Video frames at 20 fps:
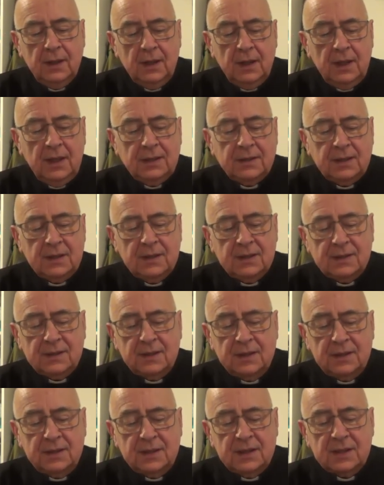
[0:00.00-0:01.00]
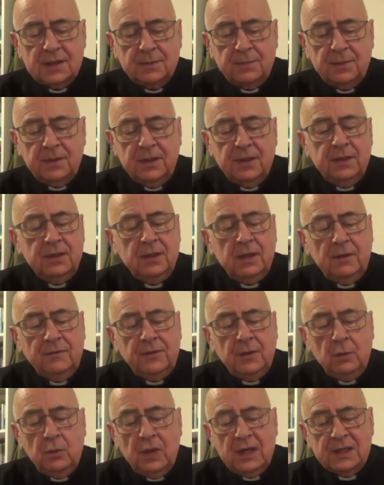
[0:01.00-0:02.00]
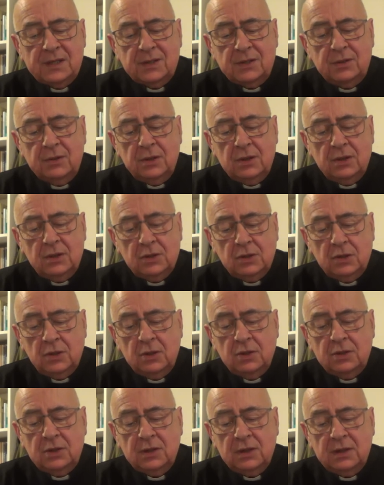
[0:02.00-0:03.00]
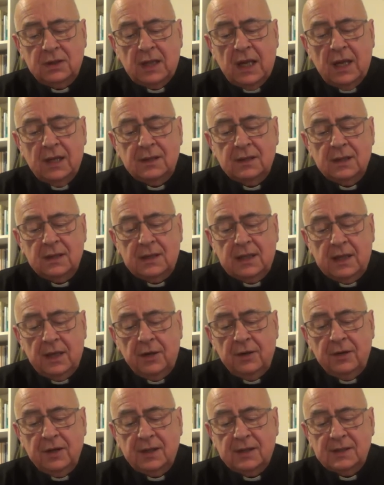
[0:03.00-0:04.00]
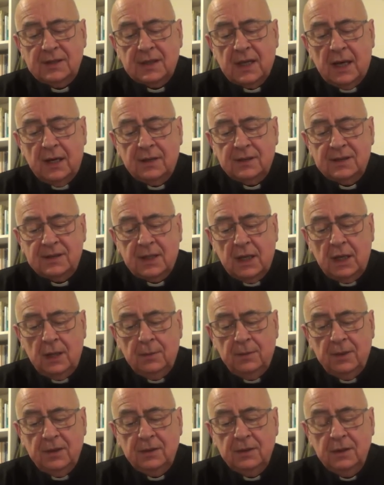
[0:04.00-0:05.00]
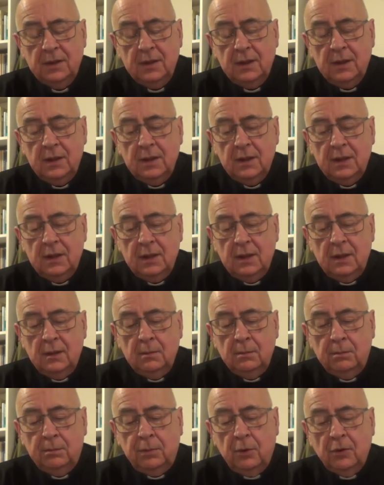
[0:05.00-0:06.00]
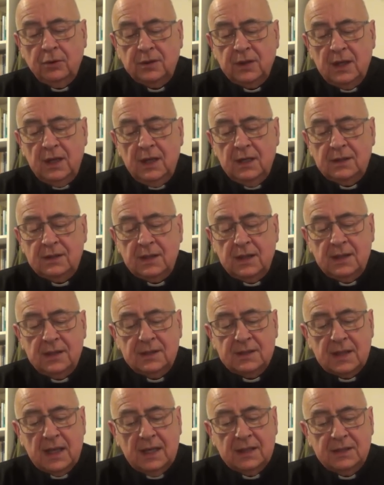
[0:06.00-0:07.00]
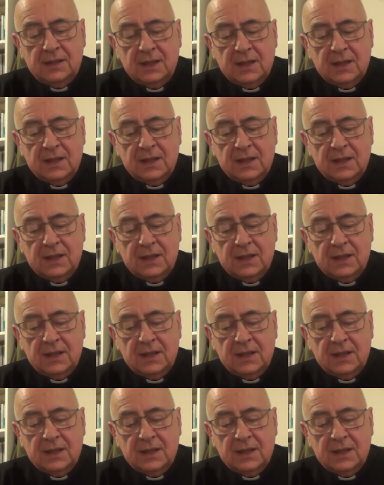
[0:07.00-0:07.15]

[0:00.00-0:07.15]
It is the discipline of the Western Church that clerics are celibate, but it is a